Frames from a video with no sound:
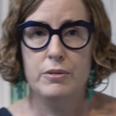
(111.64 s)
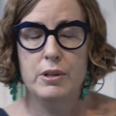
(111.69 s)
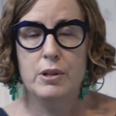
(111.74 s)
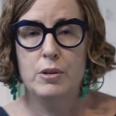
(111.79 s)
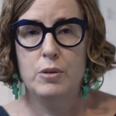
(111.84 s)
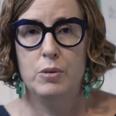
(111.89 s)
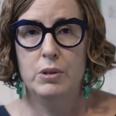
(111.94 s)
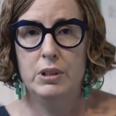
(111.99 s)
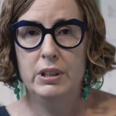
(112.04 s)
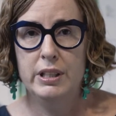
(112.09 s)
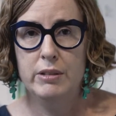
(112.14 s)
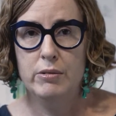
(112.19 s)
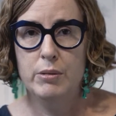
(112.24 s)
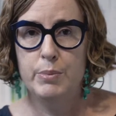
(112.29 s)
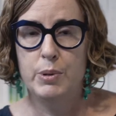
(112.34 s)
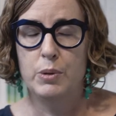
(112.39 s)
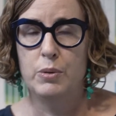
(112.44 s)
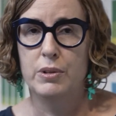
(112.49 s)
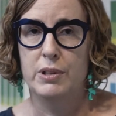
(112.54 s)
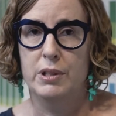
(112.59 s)
The quarterly
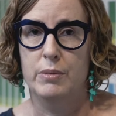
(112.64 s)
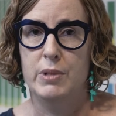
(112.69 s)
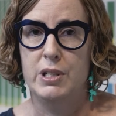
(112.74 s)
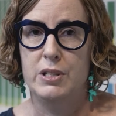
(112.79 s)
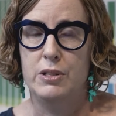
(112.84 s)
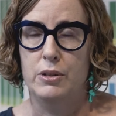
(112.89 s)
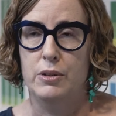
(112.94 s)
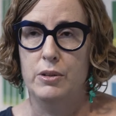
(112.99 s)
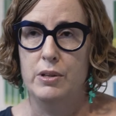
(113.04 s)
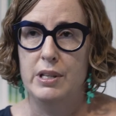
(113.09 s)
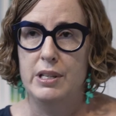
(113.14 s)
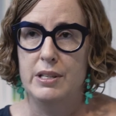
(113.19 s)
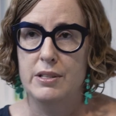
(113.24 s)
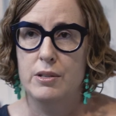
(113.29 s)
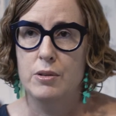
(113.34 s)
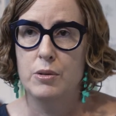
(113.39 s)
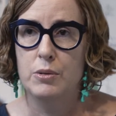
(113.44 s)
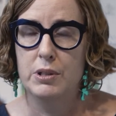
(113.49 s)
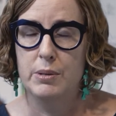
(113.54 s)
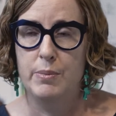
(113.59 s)
report that we do
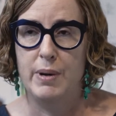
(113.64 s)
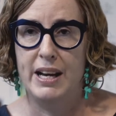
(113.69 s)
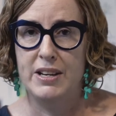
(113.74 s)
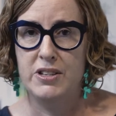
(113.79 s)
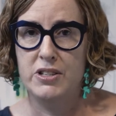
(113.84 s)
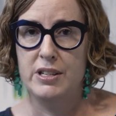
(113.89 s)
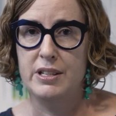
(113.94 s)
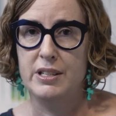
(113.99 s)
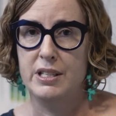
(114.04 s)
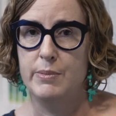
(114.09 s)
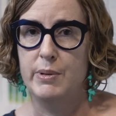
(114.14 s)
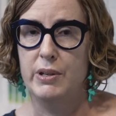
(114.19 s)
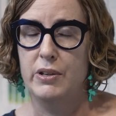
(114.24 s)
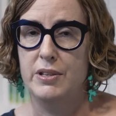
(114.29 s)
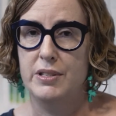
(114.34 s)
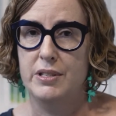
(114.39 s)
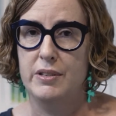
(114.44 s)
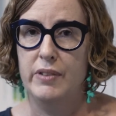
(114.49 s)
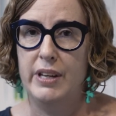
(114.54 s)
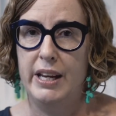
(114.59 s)
is called the Patient
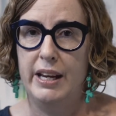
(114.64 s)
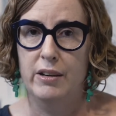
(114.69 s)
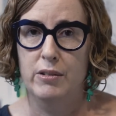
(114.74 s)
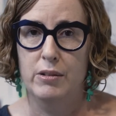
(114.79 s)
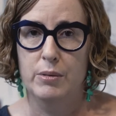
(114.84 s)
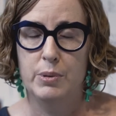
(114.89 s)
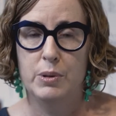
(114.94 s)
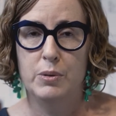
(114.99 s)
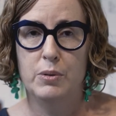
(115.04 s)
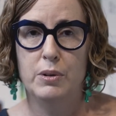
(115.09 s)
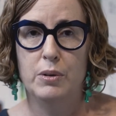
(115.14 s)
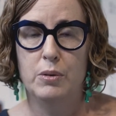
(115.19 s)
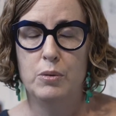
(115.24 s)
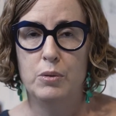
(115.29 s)
Experience of Care Report.